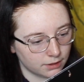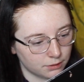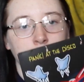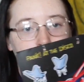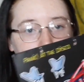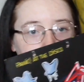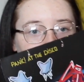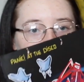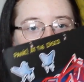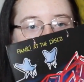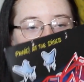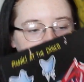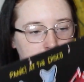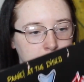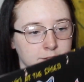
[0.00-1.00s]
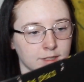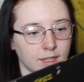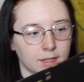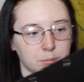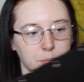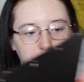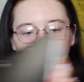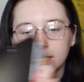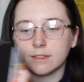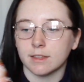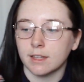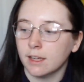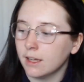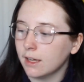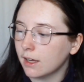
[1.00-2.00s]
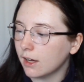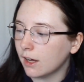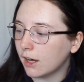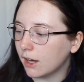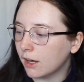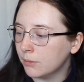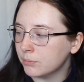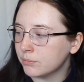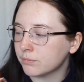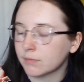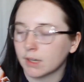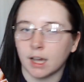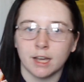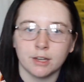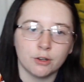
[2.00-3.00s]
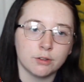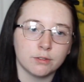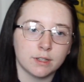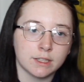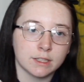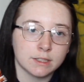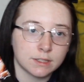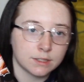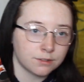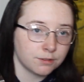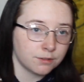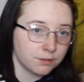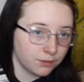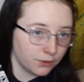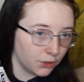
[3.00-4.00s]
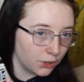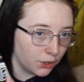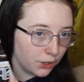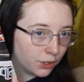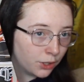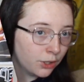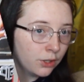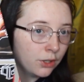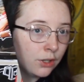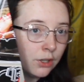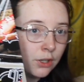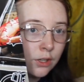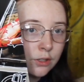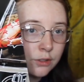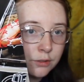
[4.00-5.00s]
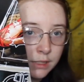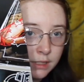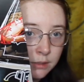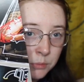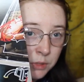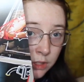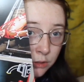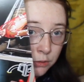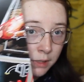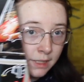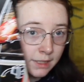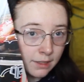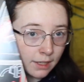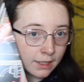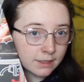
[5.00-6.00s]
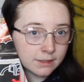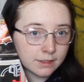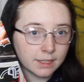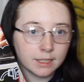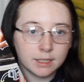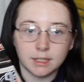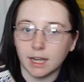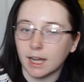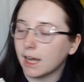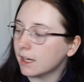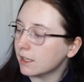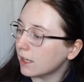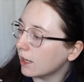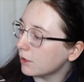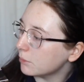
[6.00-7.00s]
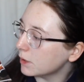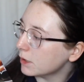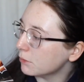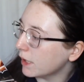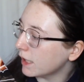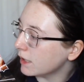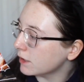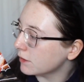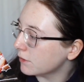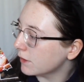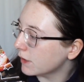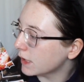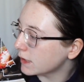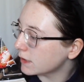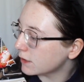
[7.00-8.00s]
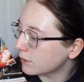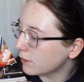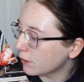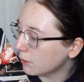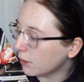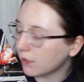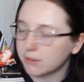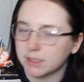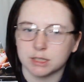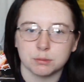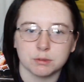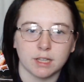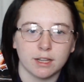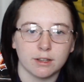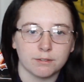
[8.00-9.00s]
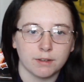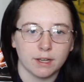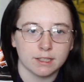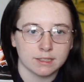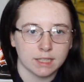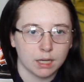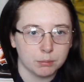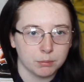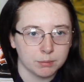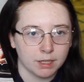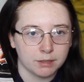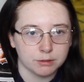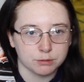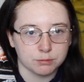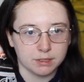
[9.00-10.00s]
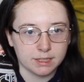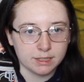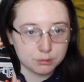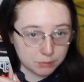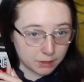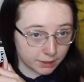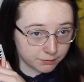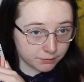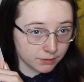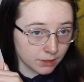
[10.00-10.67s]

has 5 songs on side B. I got this for Christmas 2019 and I've been waiting for this for a while. This was like the first album that was released when I